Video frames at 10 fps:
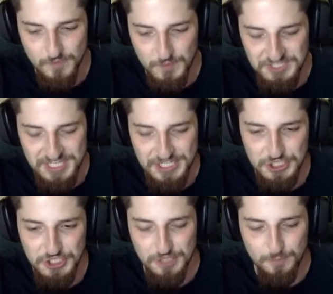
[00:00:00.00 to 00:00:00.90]

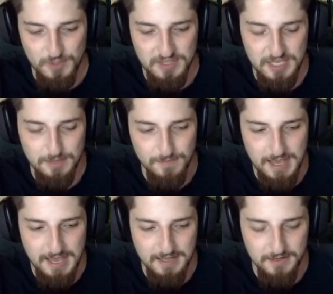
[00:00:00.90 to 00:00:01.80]
relationship with him
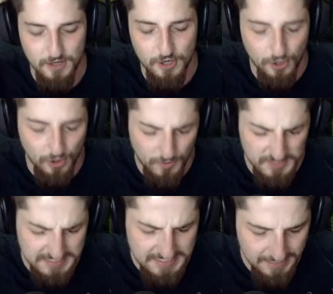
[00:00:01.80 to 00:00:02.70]
and, oh god,
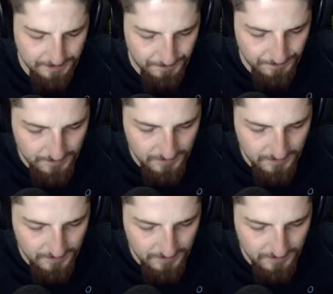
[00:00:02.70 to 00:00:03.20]
what's his name?